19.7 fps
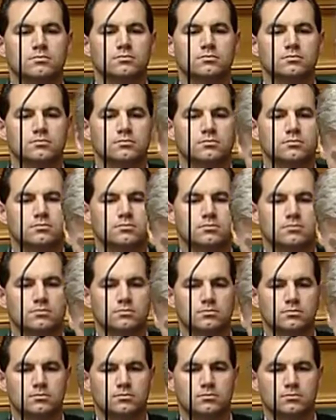
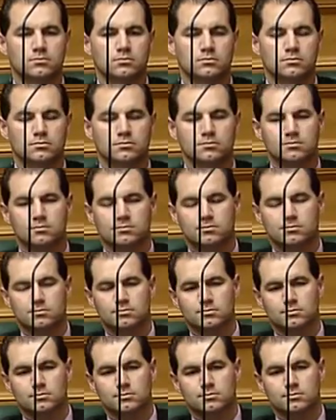
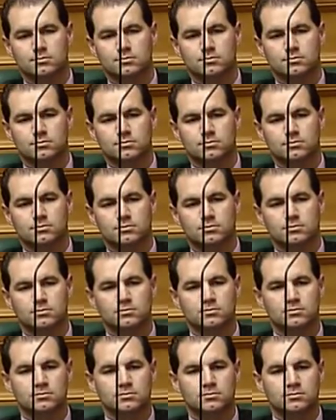
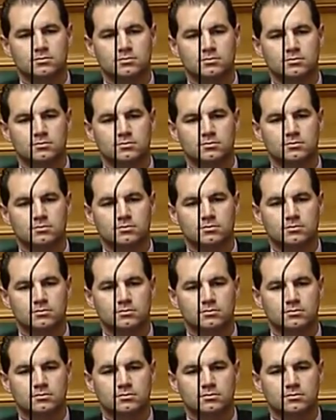
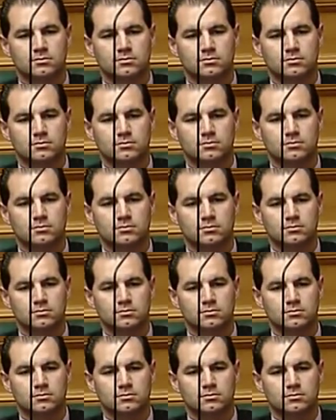
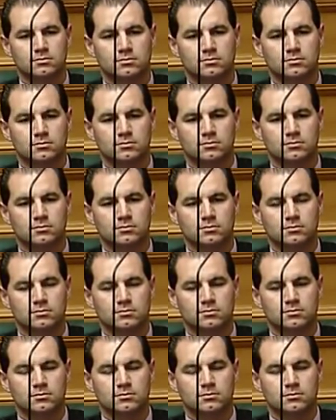
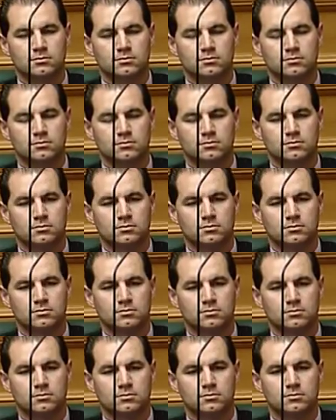
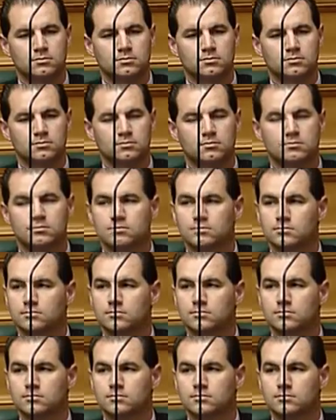[no speech]